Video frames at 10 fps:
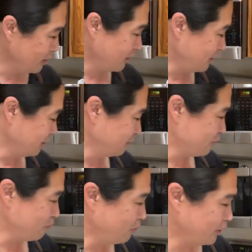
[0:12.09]
Uh, this
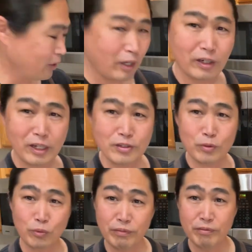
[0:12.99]
morning, let's
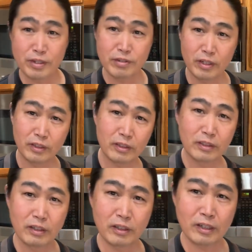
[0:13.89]
revisit
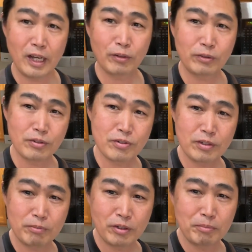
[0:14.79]
uh, how to
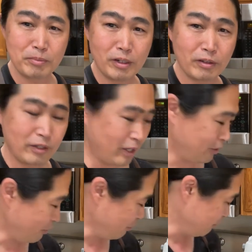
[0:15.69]
steam your milk at
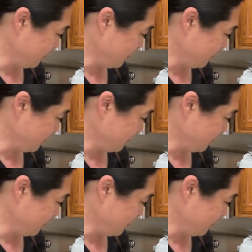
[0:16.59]
home.